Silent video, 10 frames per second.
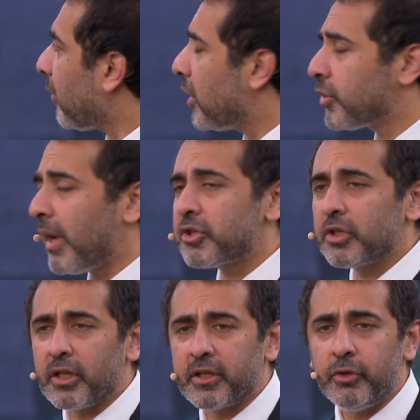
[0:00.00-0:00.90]
So
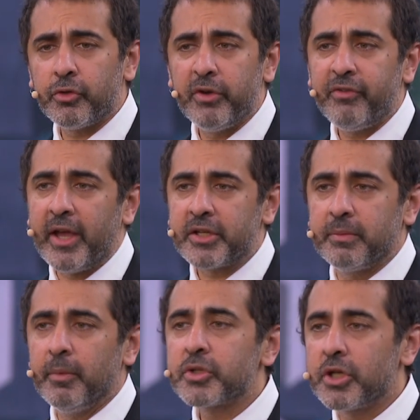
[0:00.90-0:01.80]
actually, I'll give you three facts.
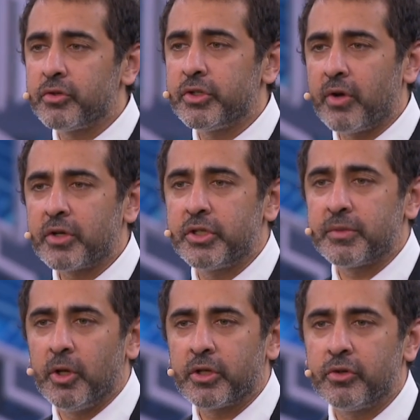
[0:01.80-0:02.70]
Most countries are actually
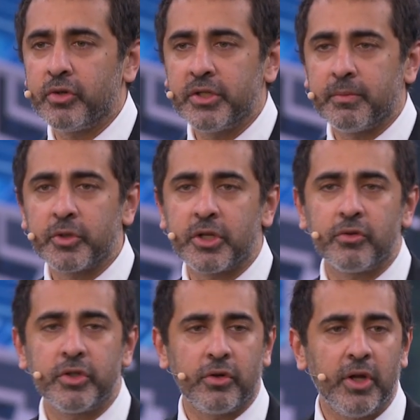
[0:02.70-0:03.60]
small countries. Most
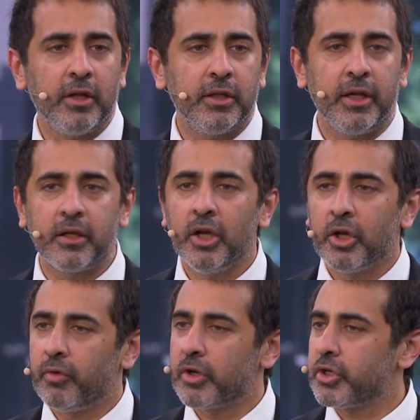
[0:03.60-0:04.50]
countries are not like
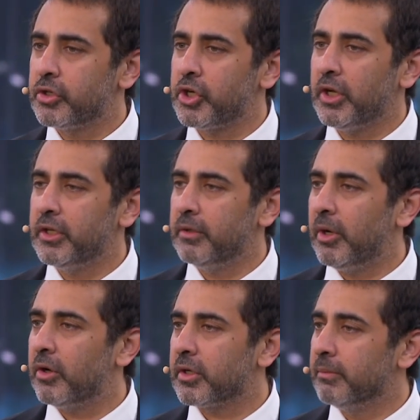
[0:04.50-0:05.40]
Russia, China, America.